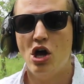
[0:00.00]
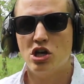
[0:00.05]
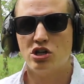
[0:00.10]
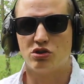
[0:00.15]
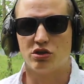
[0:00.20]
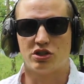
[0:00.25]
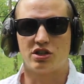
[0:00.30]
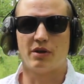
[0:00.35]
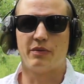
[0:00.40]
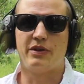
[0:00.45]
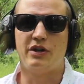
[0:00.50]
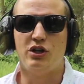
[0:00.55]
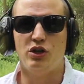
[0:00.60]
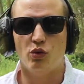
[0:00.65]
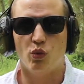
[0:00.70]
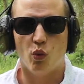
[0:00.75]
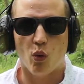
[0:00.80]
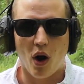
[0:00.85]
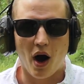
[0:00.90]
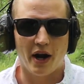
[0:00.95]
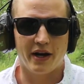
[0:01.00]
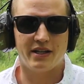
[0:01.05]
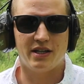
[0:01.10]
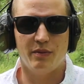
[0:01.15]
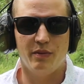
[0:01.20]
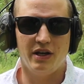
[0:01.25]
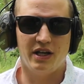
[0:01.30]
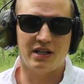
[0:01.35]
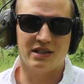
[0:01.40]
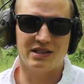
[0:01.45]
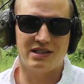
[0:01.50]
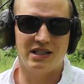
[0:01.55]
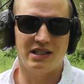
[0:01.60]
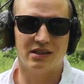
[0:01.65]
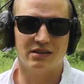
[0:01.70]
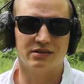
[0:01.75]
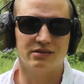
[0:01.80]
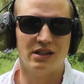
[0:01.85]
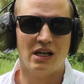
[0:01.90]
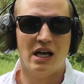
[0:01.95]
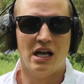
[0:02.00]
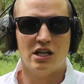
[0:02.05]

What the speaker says: So it's something you want it to be concealed.